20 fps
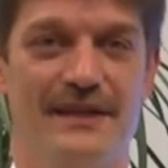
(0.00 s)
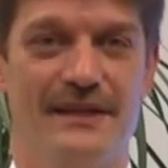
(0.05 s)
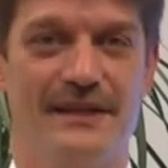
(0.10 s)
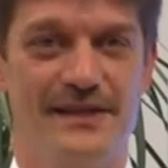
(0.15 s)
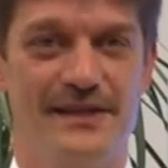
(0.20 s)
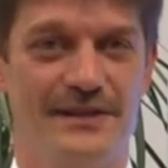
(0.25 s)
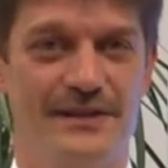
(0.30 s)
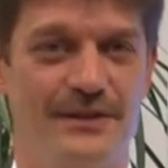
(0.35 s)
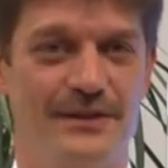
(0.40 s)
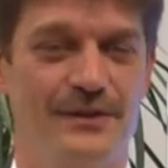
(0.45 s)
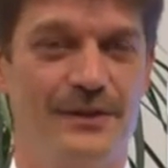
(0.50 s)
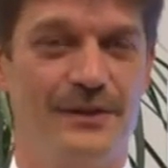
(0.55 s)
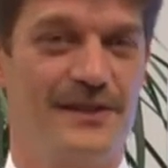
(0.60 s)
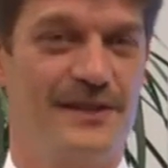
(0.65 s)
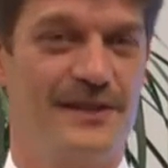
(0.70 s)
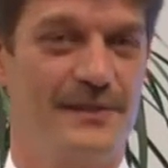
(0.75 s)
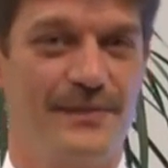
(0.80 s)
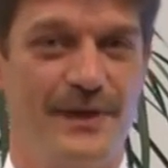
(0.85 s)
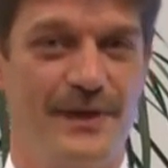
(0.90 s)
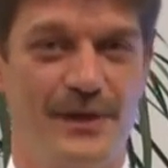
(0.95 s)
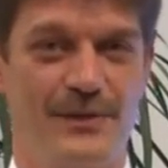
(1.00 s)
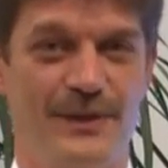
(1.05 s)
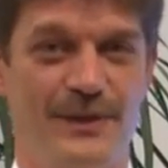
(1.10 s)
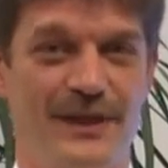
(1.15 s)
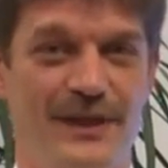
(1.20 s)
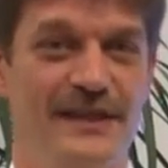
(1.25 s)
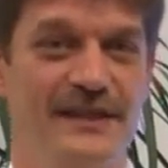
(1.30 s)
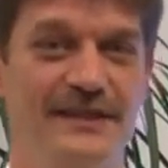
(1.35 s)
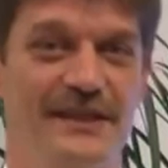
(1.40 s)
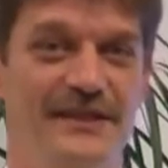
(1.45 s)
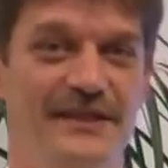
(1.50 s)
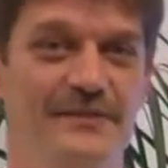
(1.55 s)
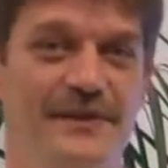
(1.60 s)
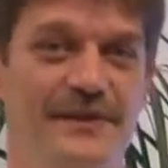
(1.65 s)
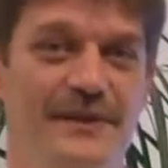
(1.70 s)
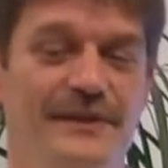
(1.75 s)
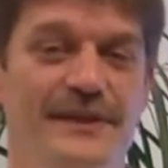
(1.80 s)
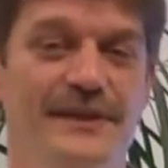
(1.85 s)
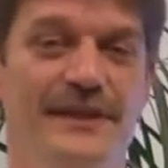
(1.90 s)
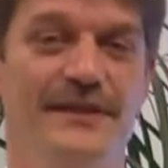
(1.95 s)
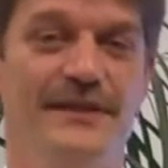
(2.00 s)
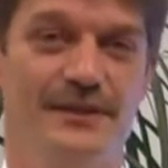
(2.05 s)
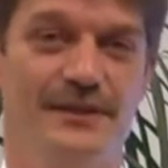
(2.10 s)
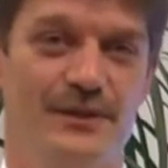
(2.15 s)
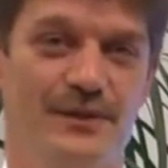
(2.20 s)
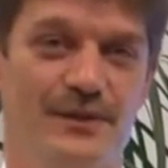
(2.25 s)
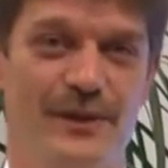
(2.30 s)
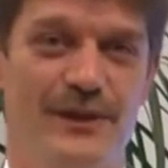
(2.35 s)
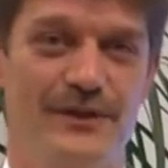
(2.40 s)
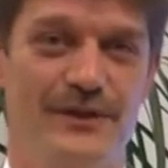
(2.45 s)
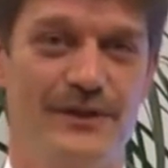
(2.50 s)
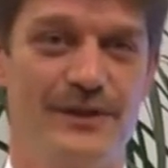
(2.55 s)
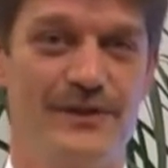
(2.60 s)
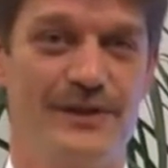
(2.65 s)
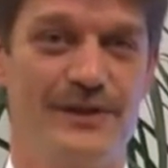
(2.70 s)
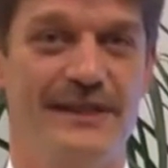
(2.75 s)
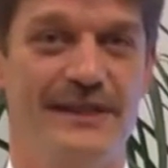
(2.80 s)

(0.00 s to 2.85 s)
The Institute has about 150 co-workers,